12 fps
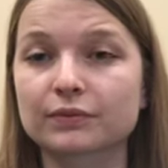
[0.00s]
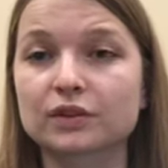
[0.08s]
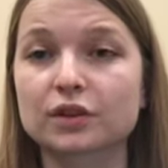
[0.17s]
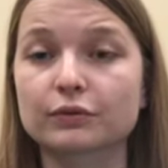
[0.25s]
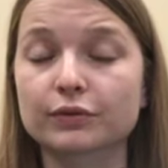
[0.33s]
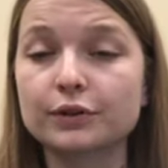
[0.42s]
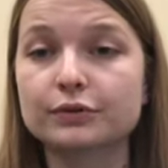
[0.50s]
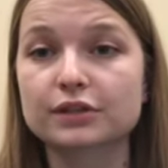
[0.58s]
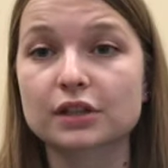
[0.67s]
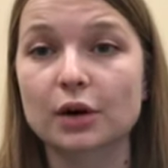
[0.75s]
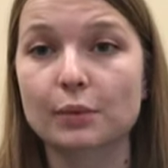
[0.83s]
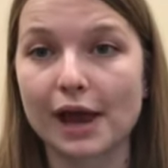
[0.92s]
The roots
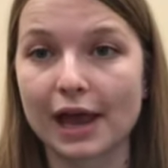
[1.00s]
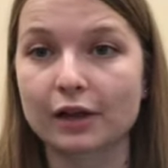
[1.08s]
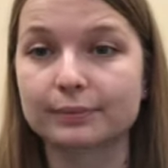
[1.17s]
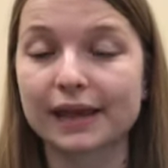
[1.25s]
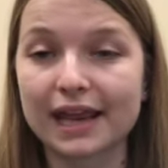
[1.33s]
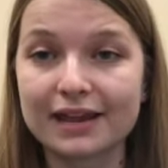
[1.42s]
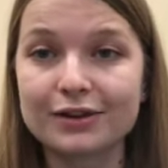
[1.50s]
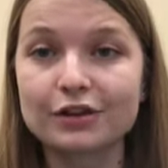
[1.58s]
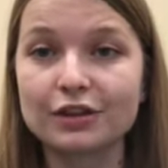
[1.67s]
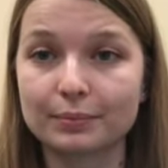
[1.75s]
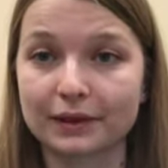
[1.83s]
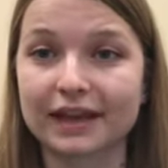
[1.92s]
are what help anchor
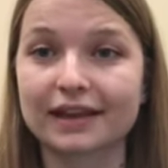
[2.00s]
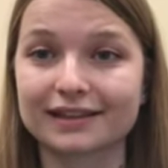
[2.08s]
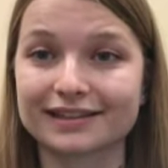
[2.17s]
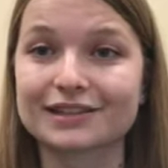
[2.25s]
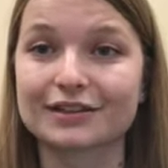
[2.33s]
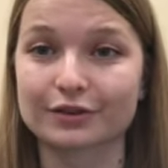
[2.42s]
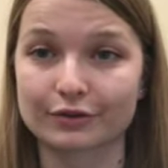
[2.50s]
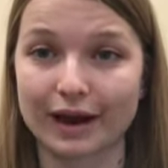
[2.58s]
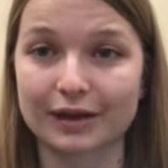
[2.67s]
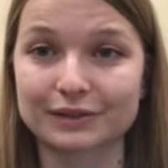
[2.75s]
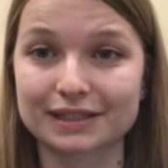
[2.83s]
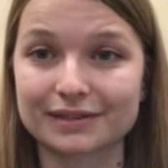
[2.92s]
the plant into the
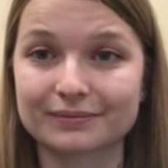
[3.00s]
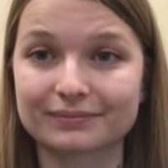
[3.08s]
ground.